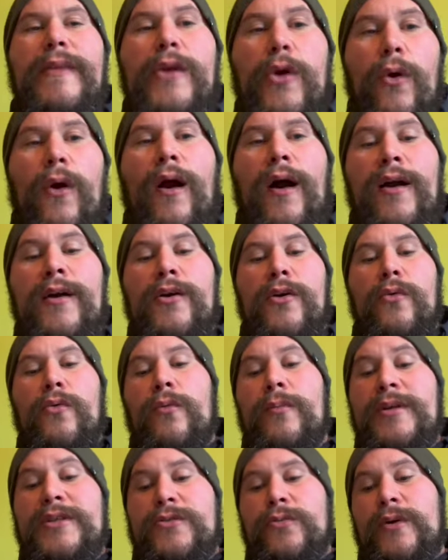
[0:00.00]
hunger will
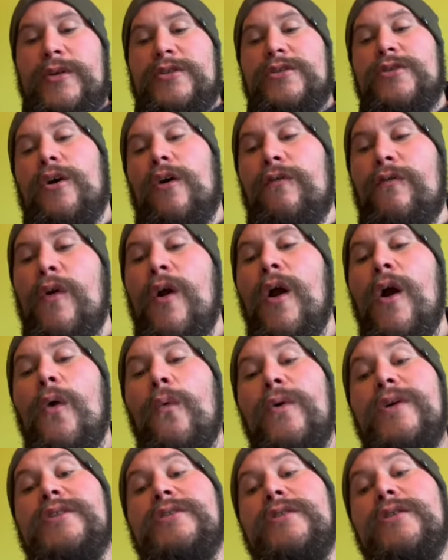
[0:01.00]
be switched off,
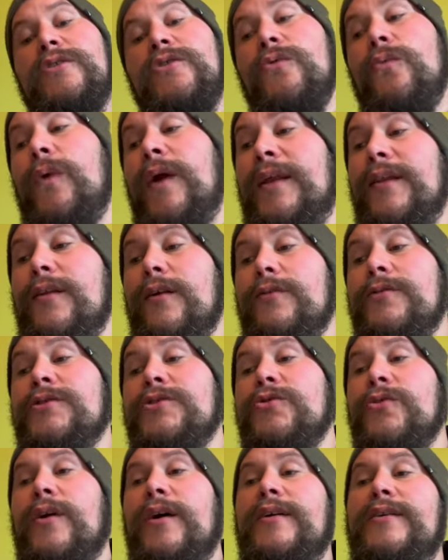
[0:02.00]
which the new weight loss
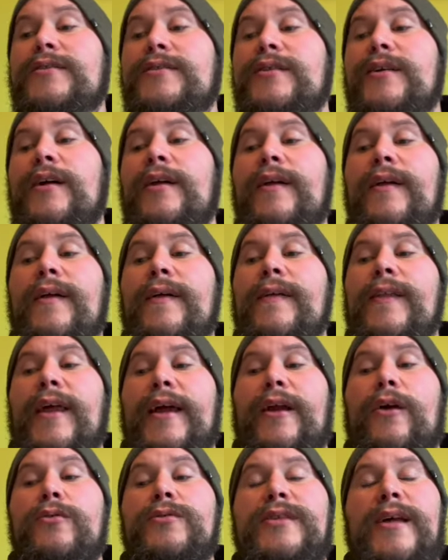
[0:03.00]
drugs
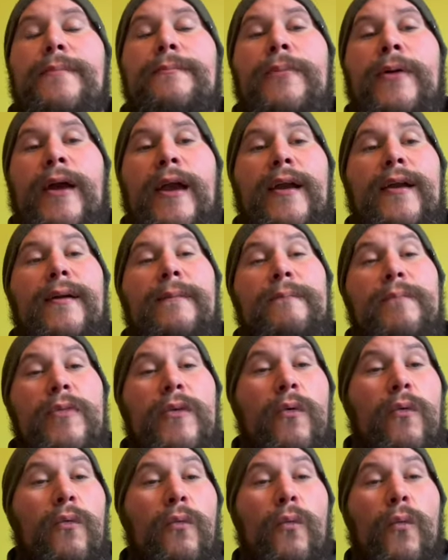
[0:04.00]
like Ozempic,
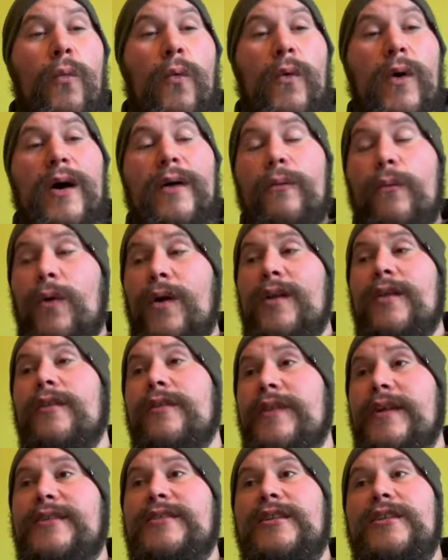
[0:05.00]
one of the
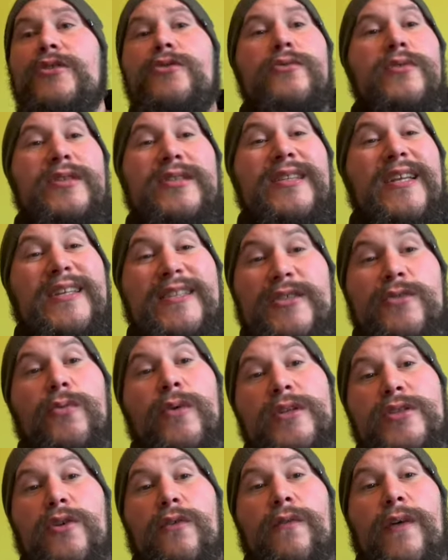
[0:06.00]
things they do is they
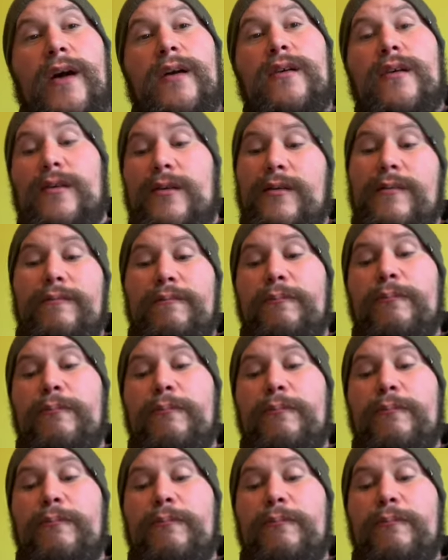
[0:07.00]
switch off hunger.